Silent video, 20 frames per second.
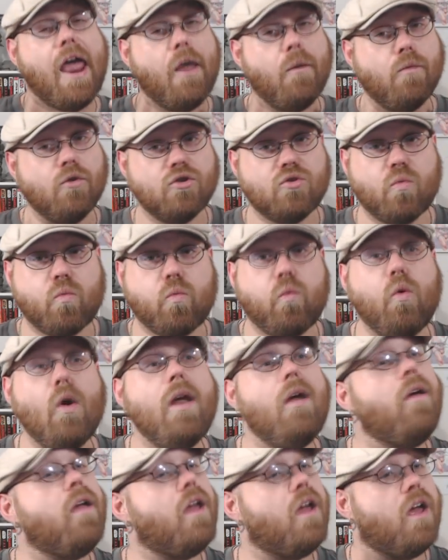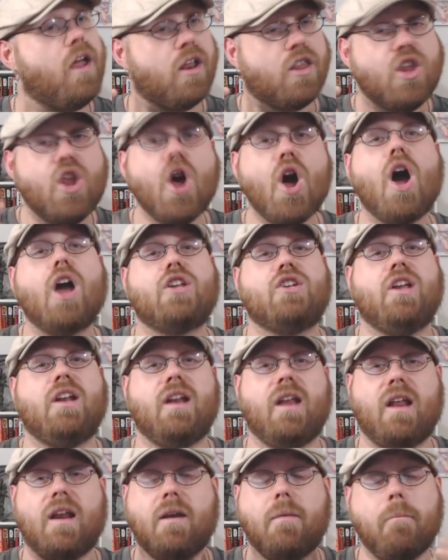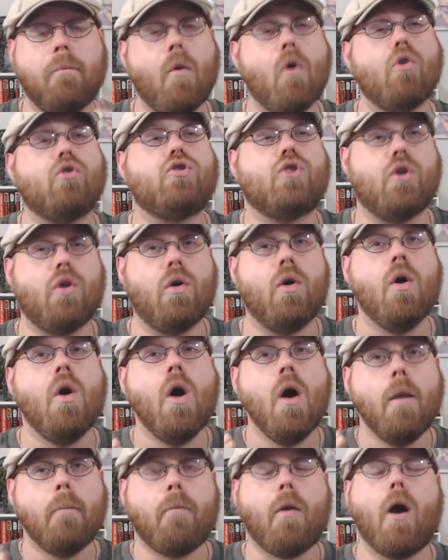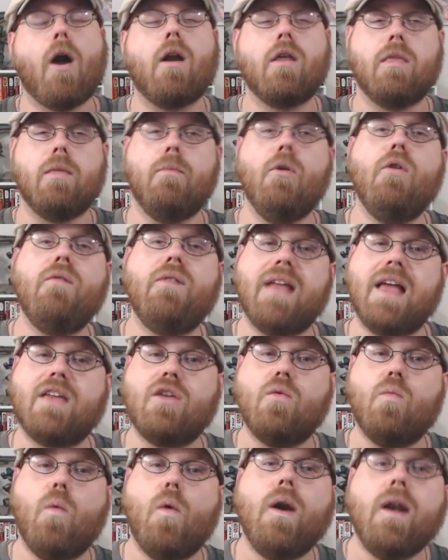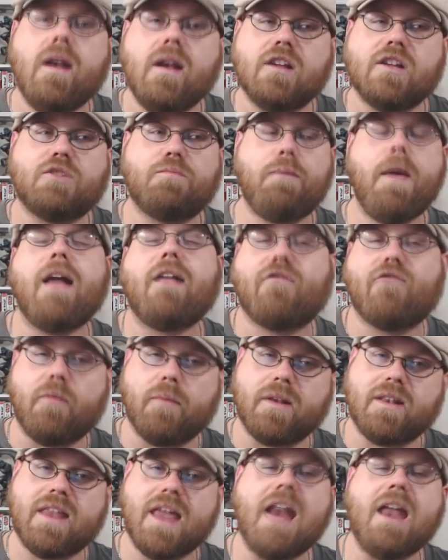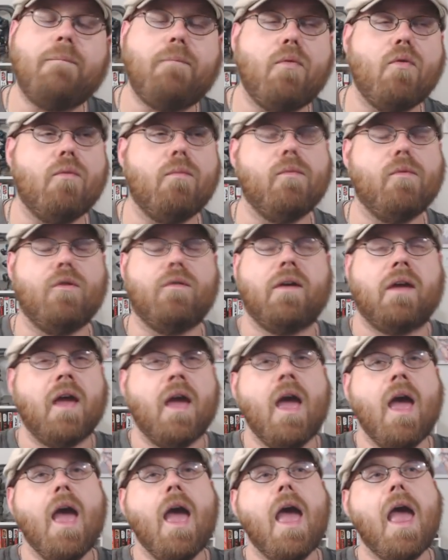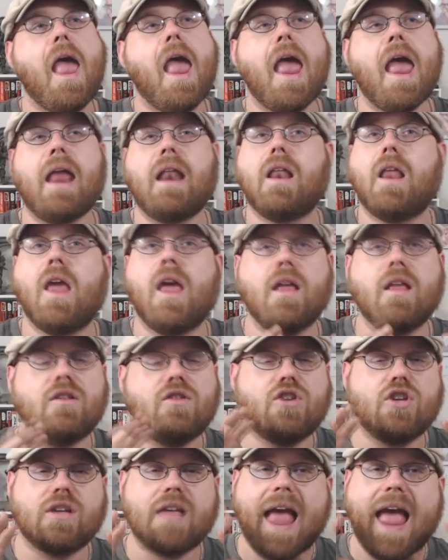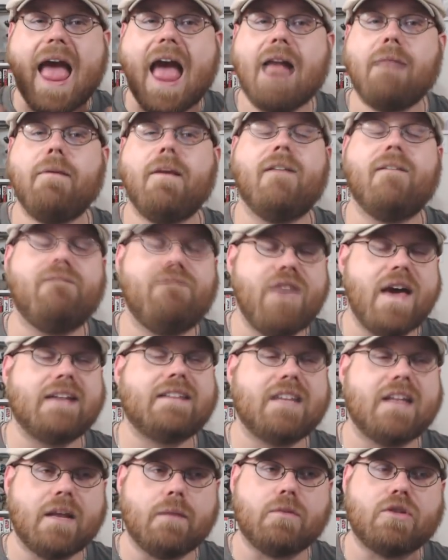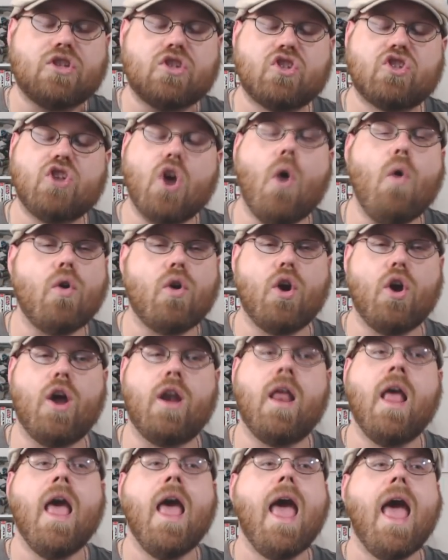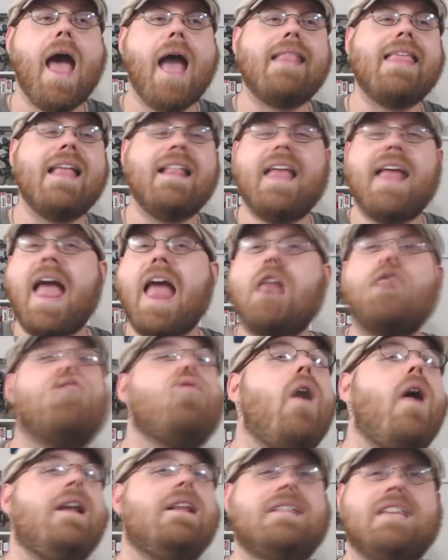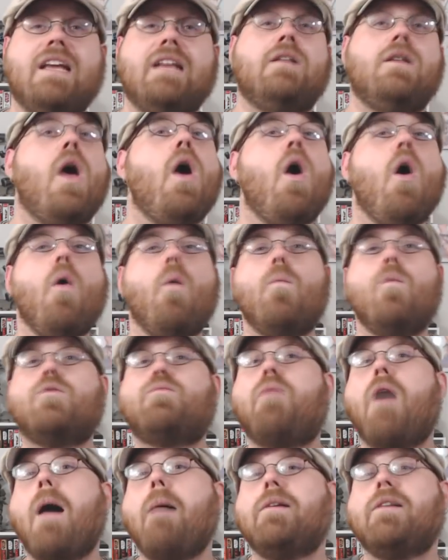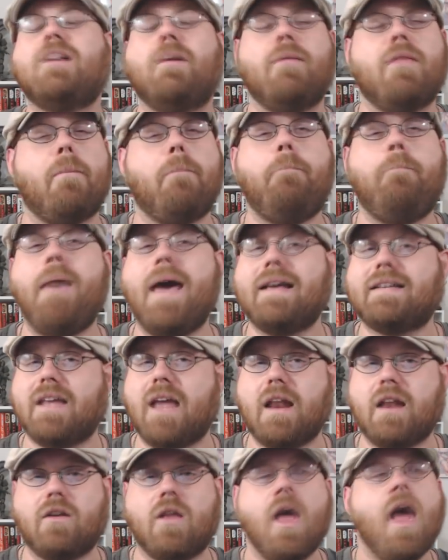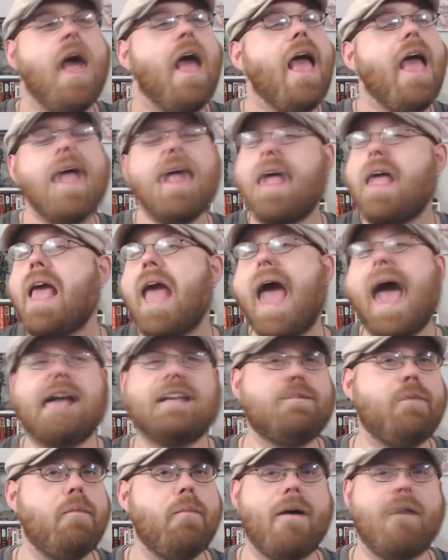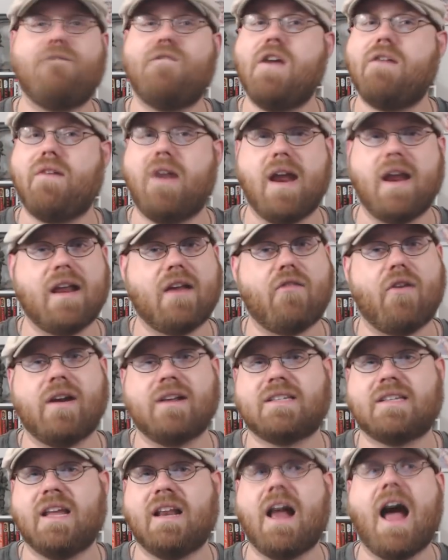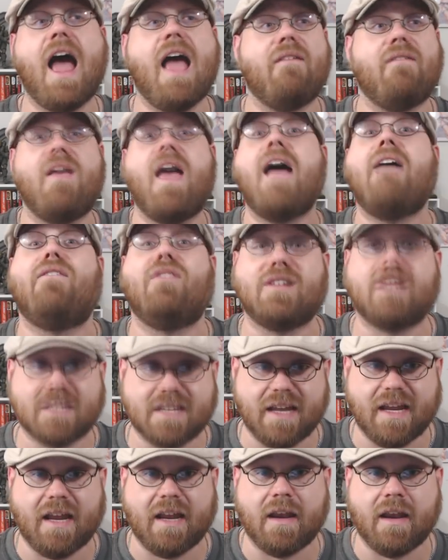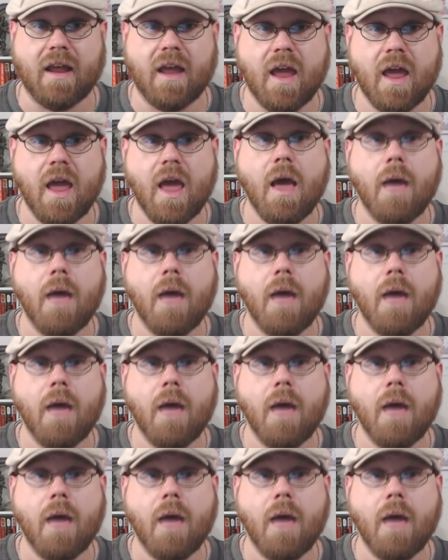And it was really a touching and emotional part of the movie that you wouldn't expect from a Deadpool movie, and it just had me invested. It was so good. And then the end credit scene was probably some of the best, and it, it has to be my favorite end credit scene I have ever seen